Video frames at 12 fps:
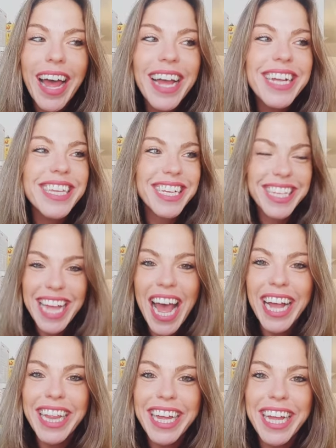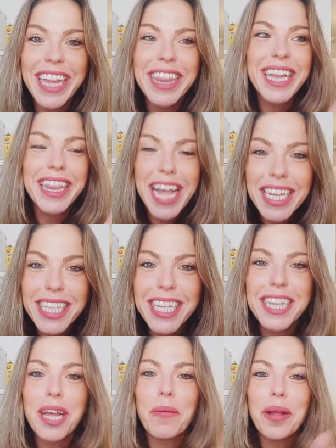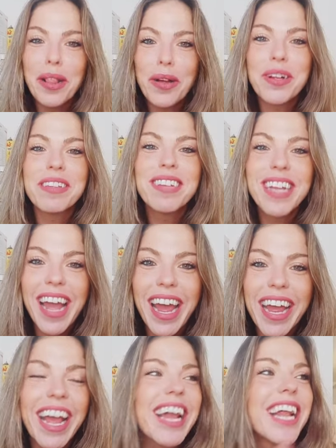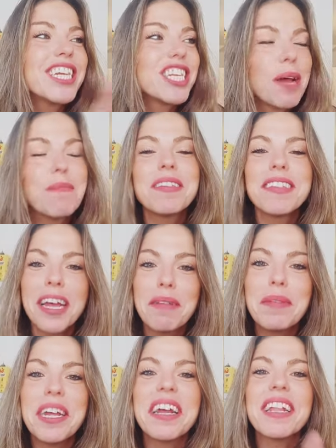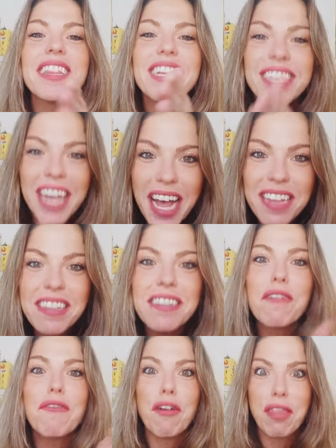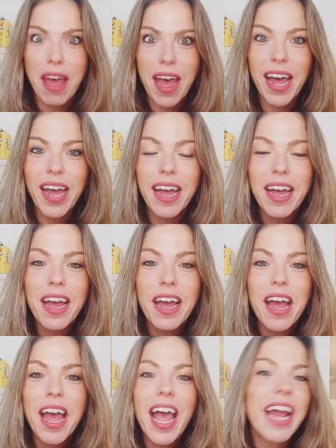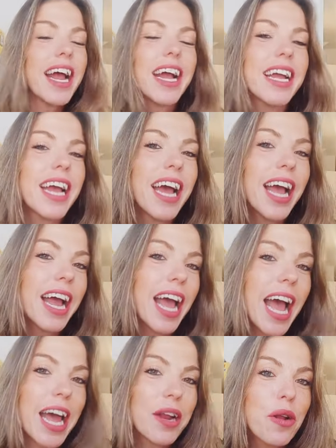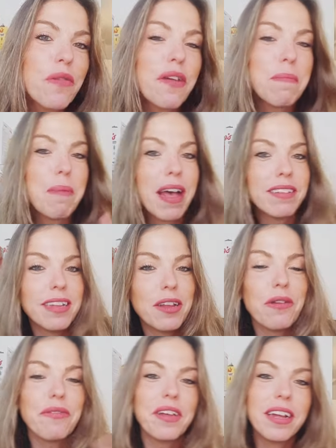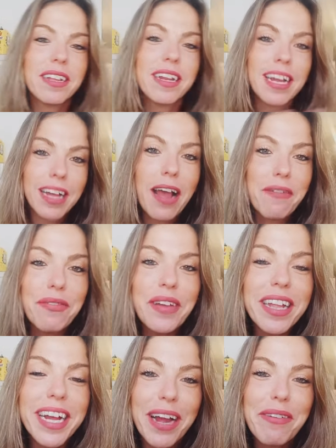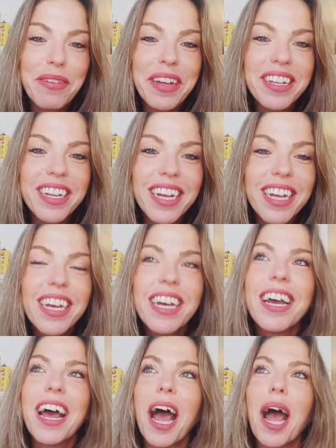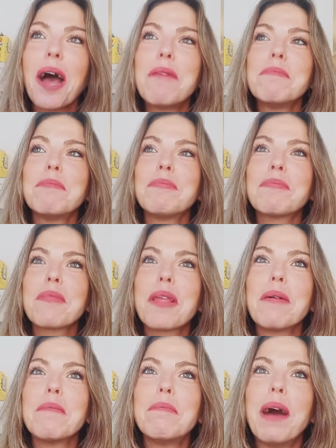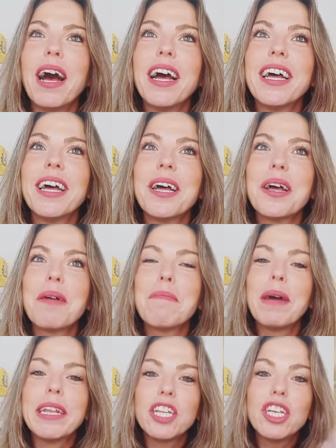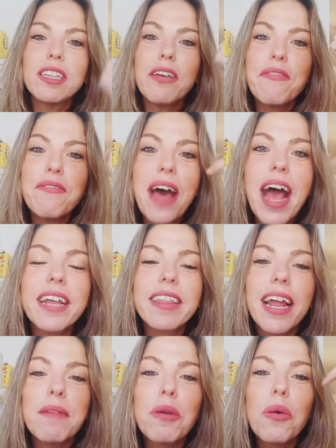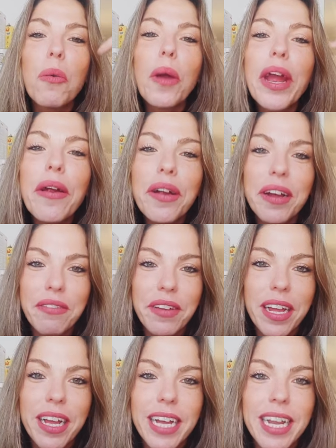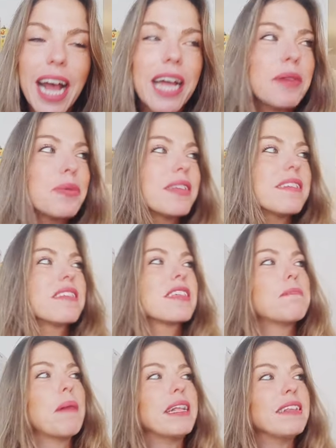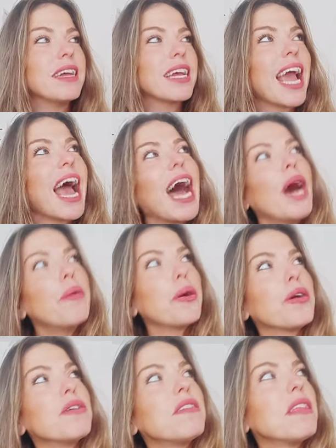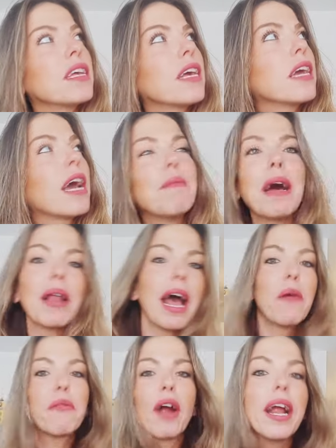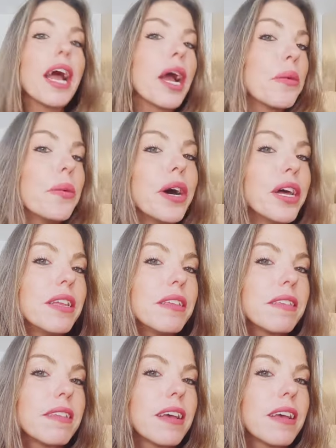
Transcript: it's exactly the lesson that we learned today. And Hashem sent me the test for that. And I, I, know if I passed it or failed it. I, I feel like I failed it. Um, but but just the fact that I'm aware of it and I wasn't spending hours thinking about how right I was